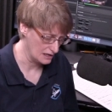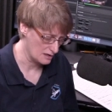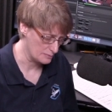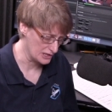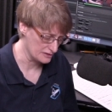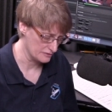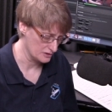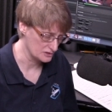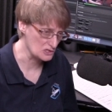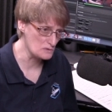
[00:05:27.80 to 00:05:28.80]
part of the
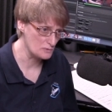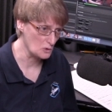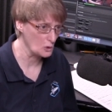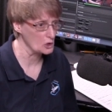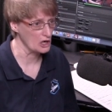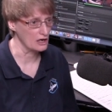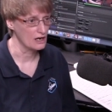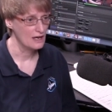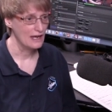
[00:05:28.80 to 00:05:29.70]
group, or